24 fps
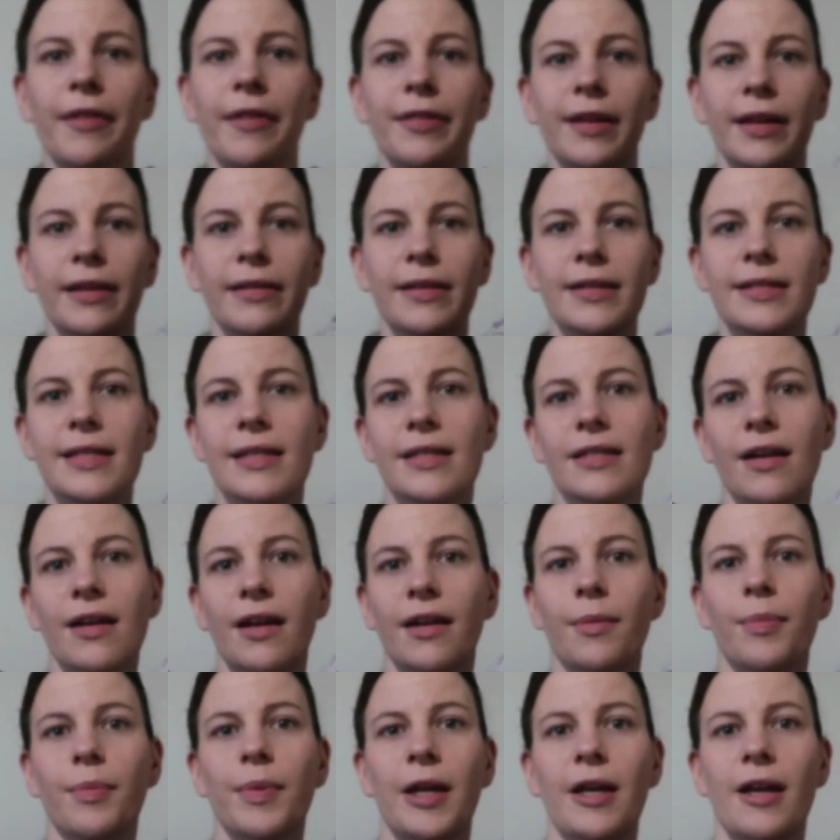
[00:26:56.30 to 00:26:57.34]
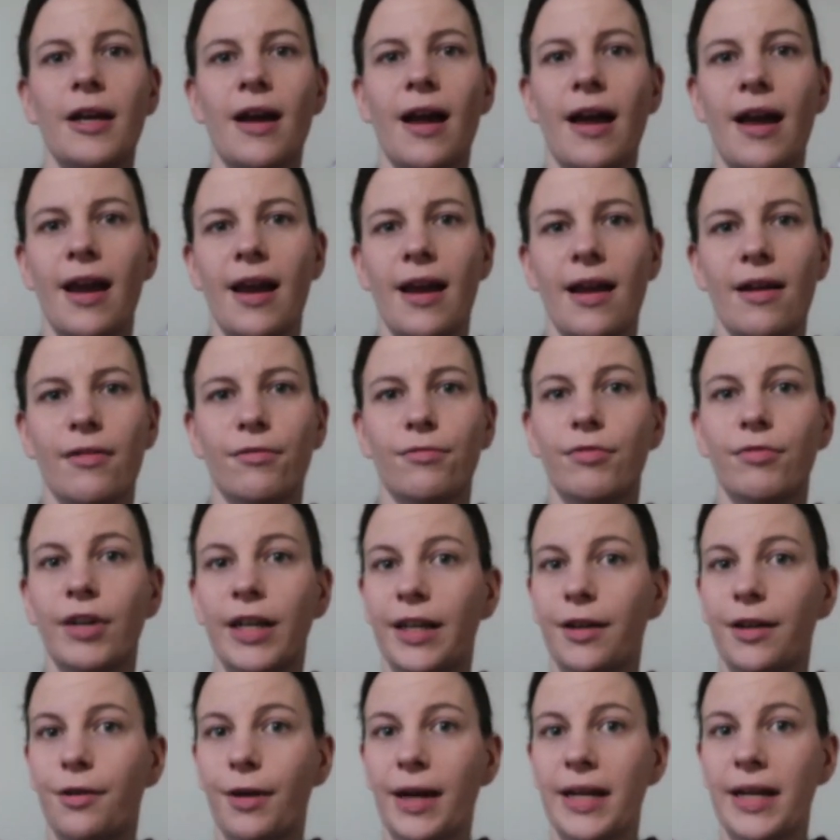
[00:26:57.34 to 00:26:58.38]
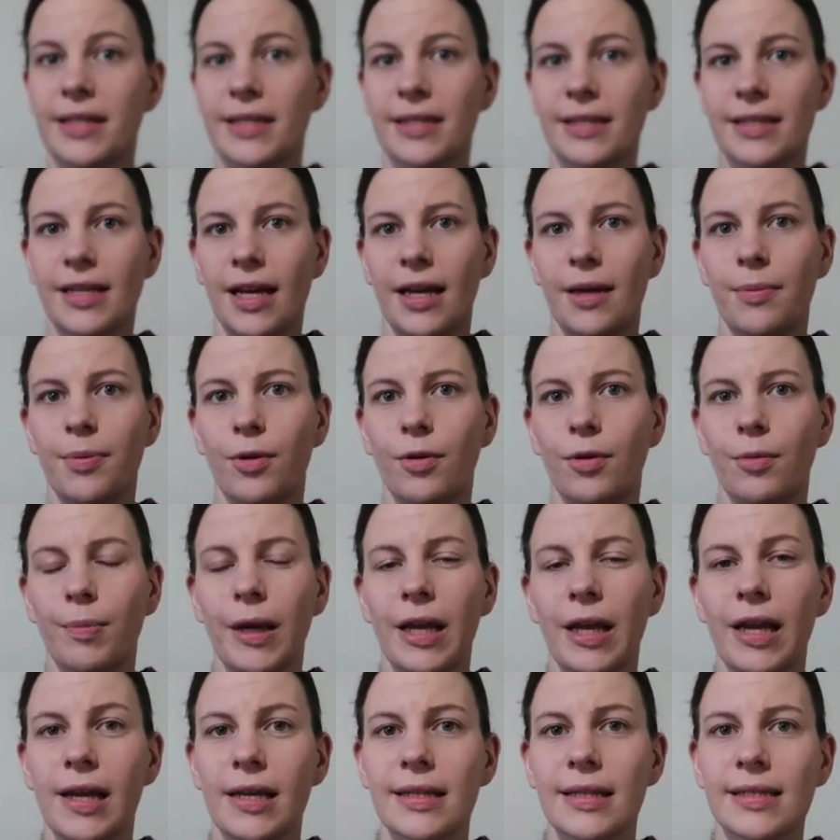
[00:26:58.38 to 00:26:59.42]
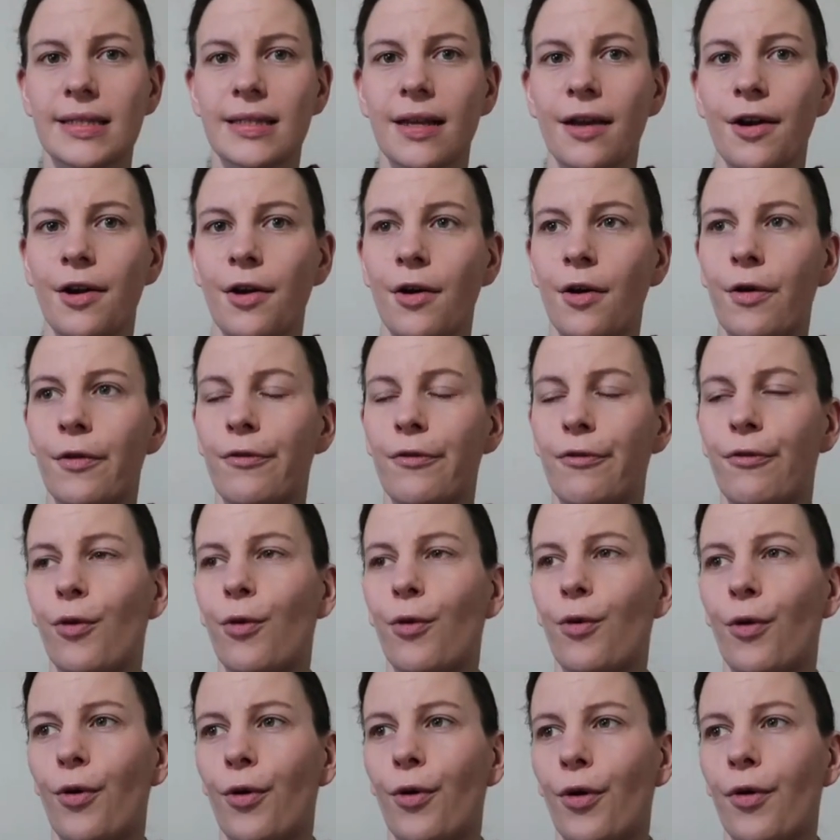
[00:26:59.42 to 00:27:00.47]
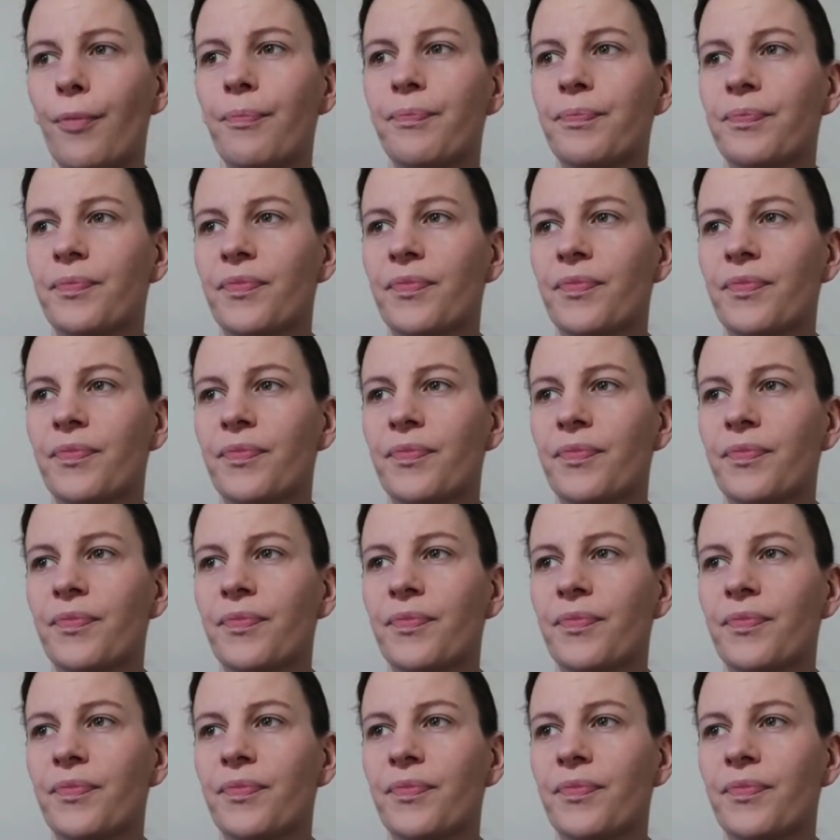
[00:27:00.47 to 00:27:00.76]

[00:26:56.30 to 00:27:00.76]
think this is going to be a really great staple piece for